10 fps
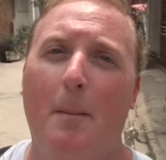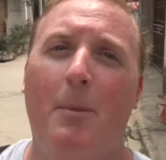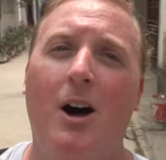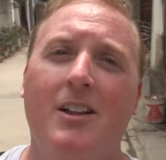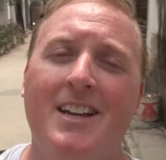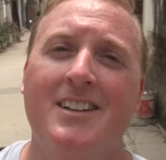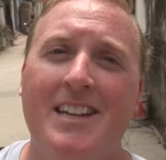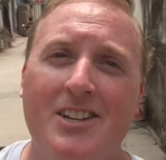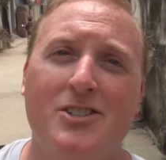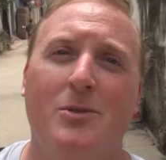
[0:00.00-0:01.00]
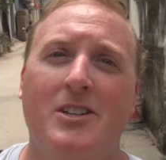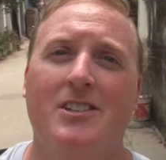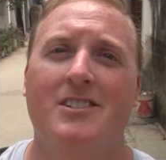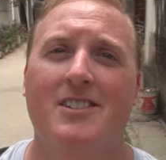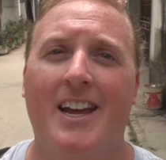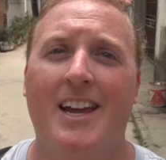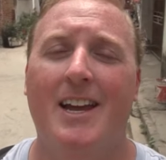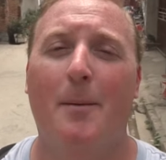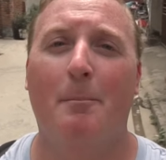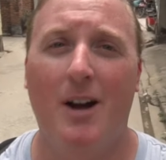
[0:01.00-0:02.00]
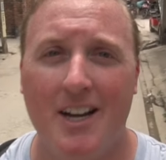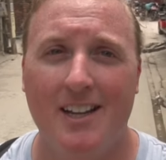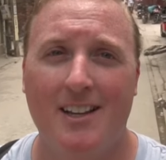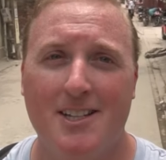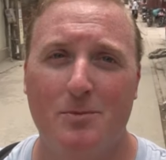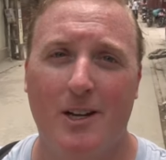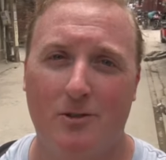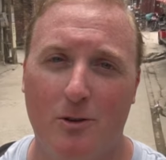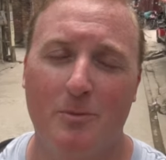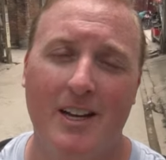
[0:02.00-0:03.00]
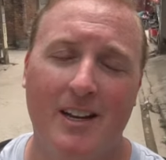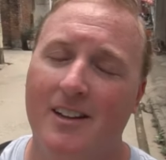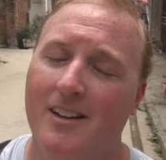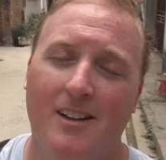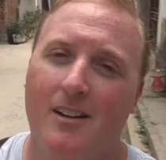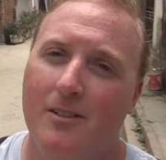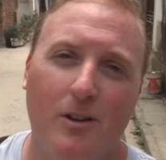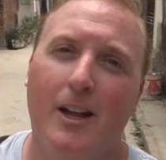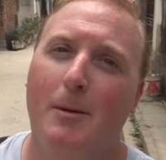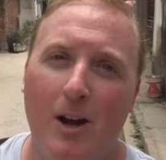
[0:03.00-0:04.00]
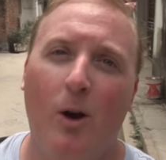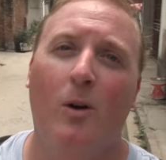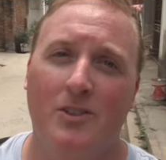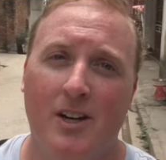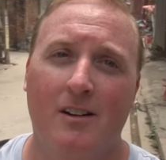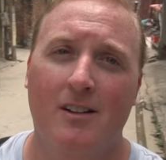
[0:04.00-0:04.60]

Bali, Indonesia, which is a bucket list place for me for like my whole entire